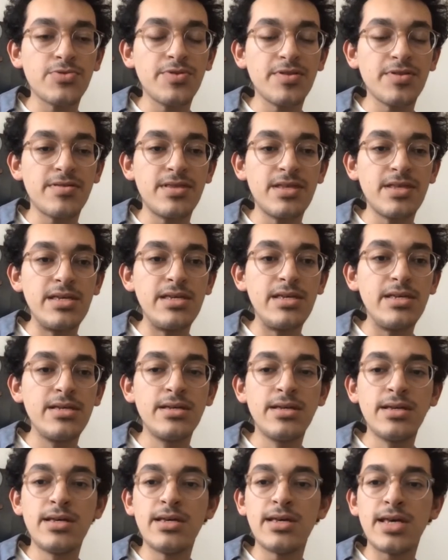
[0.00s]
with the
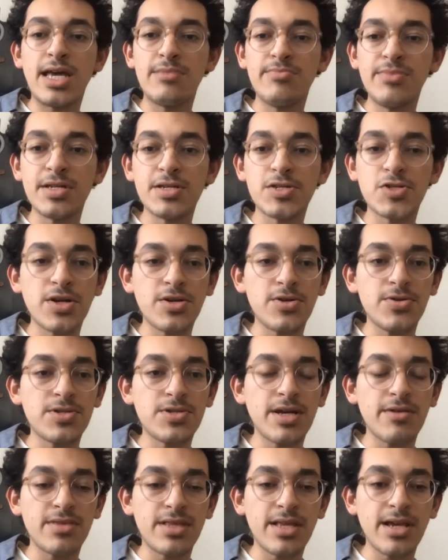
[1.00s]
administrators
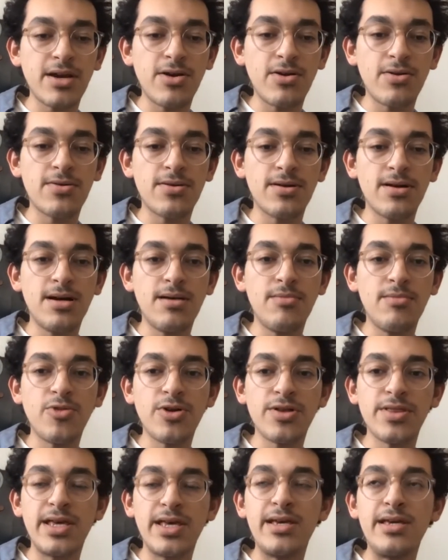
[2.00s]
out there um,
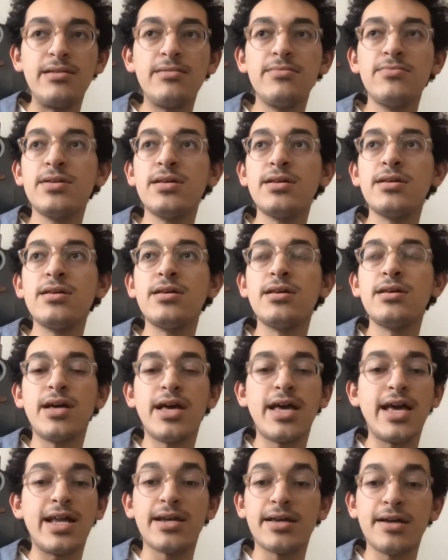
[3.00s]
where they
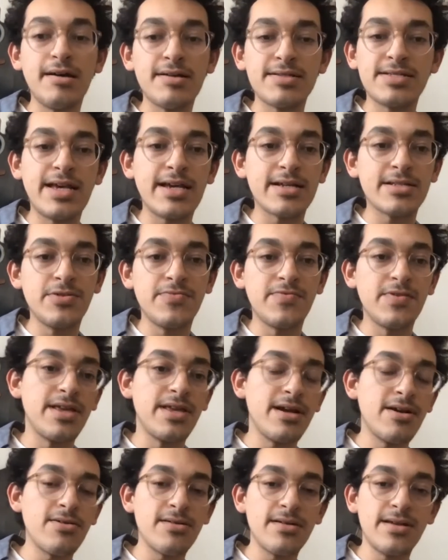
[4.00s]
had a contact over
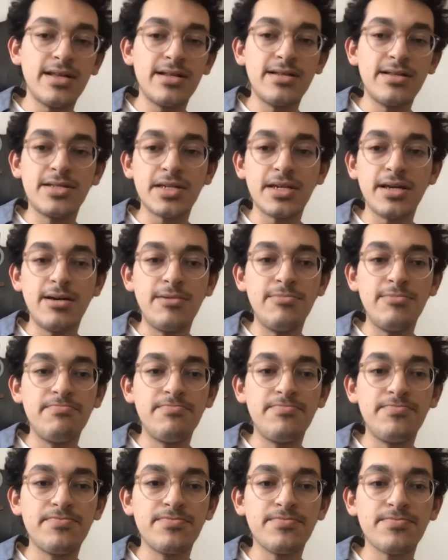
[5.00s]
there, and um,
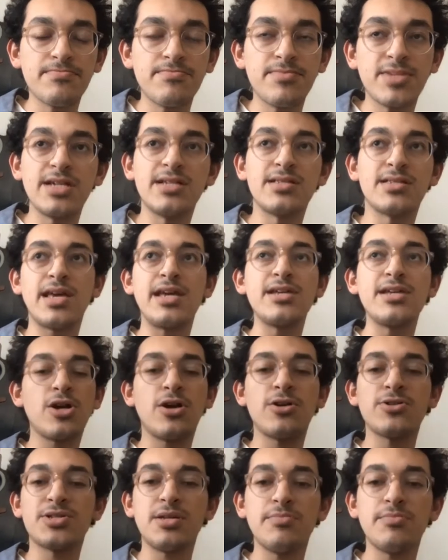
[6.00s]
because
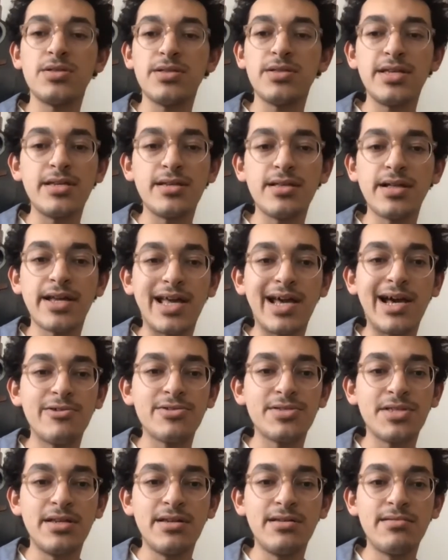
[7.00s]
HR is typically like
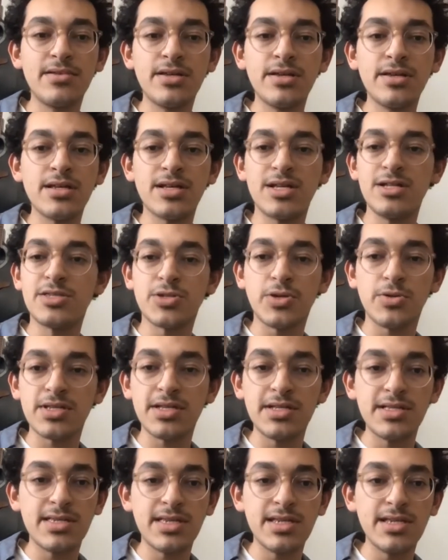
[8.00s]
housed in
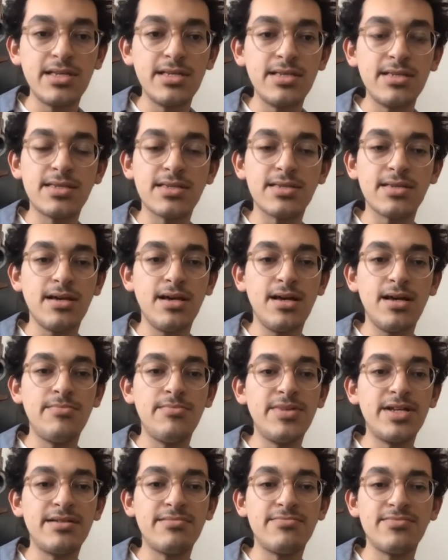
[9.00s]
consultancies,
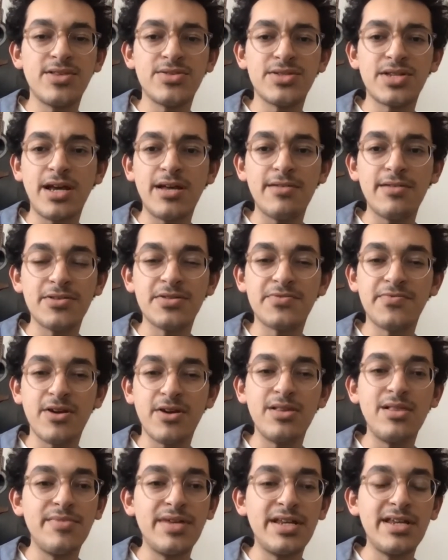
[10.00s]
um, and there's not there's
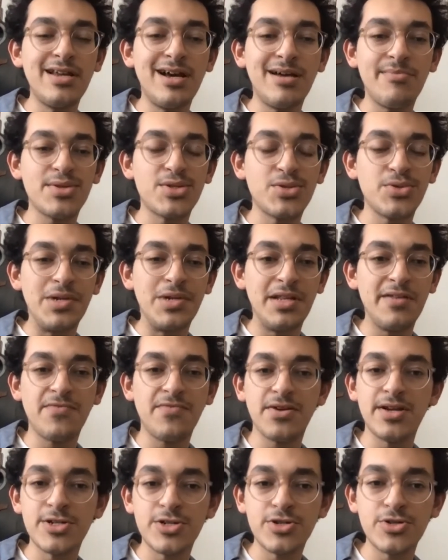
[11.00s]
very limited opportunity
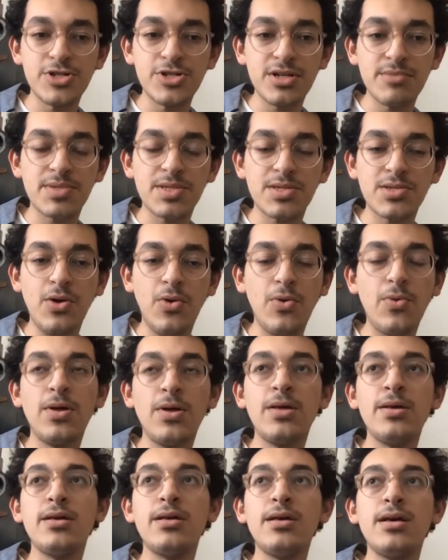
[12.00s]
for internships. So
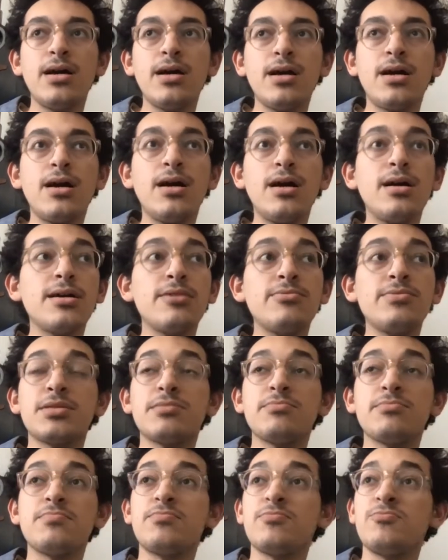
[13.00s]
uh, it was
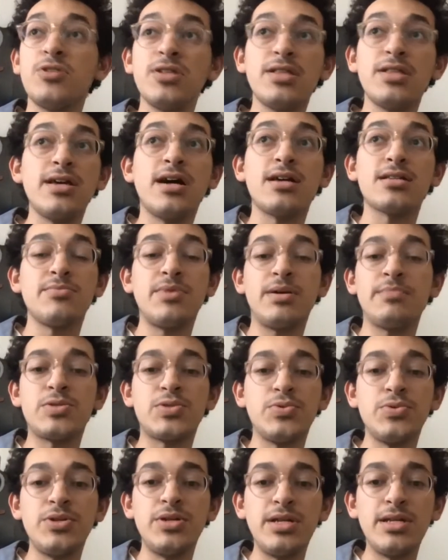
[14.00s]
a really awesome
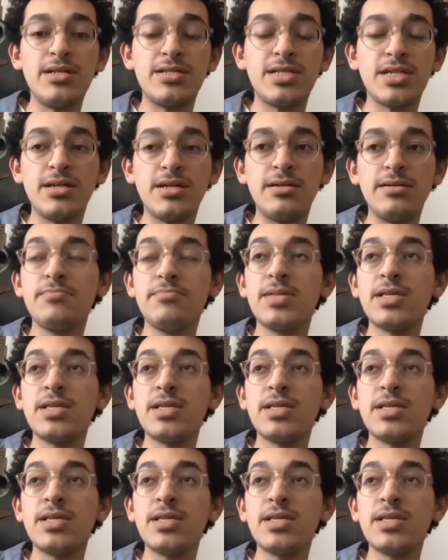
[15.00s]
opportunity to